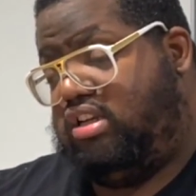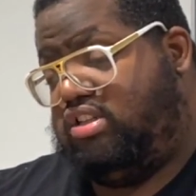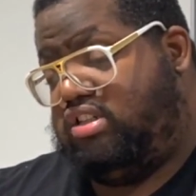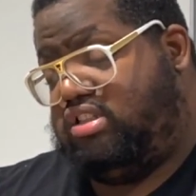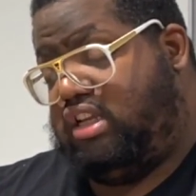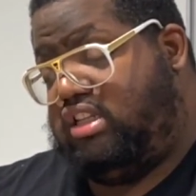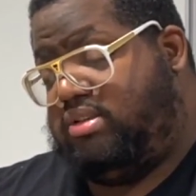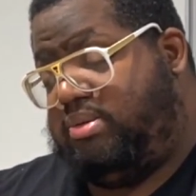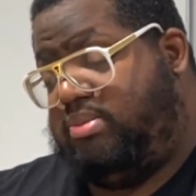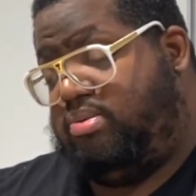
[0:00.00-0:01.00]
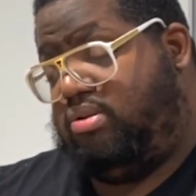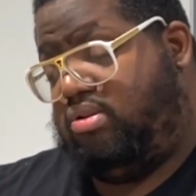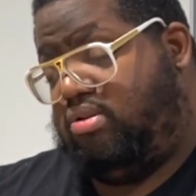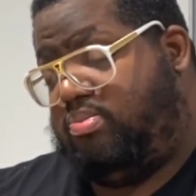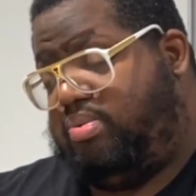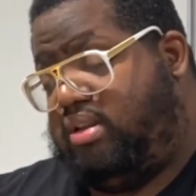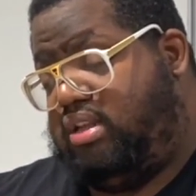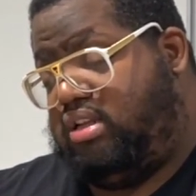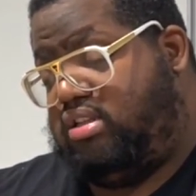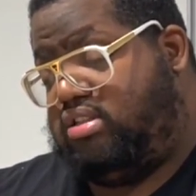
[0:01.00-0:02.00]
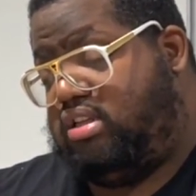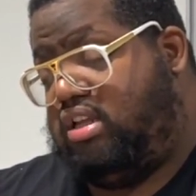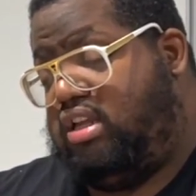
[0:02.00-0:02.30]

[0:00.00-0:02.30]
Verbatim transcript: just saying to people, look, please,